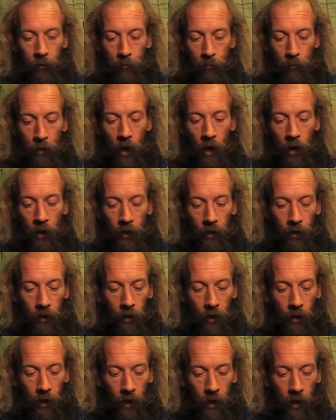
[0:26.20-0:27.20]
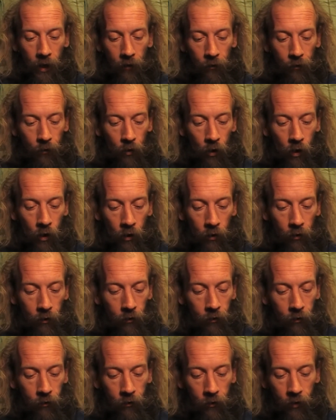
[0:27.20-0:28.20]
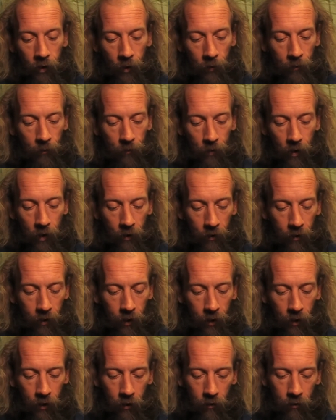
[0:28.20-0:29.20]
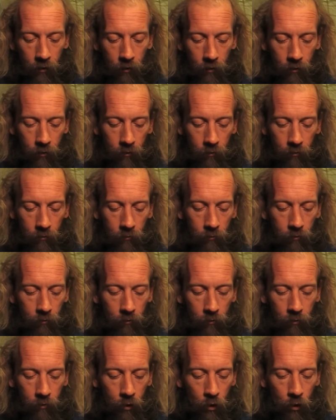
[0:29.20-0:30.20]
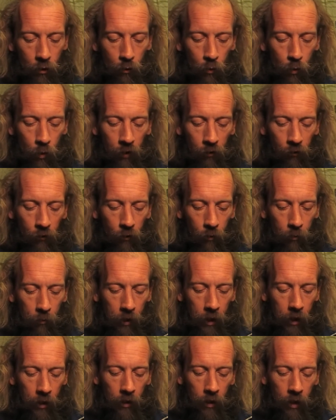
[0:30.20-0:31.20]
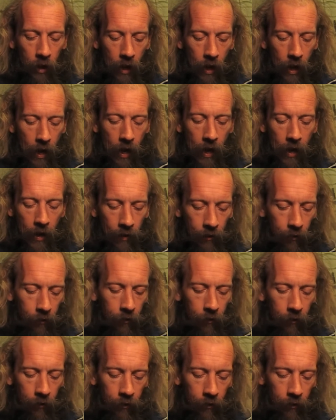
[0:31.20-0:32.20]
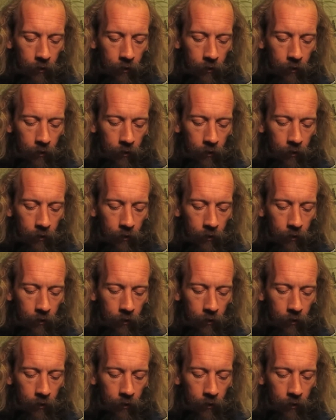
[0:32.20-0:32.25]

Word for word: But it has got some very good wisdom in, and